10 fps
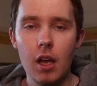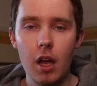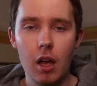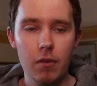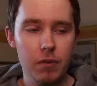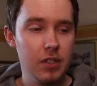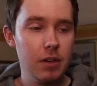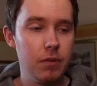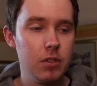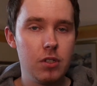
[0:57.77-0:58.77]
of
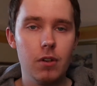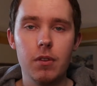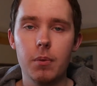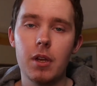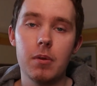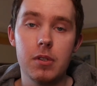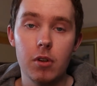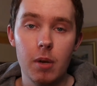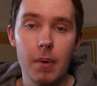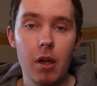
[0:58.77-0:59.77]
different stuff that we're going to be
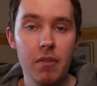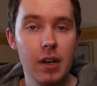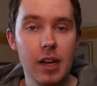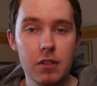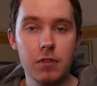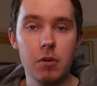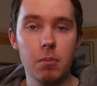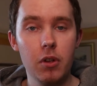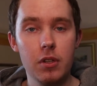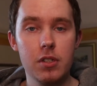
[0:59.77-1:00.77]
talking about over the next few
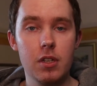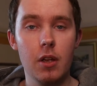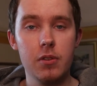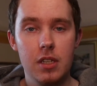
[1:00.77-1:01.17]
months. Loads of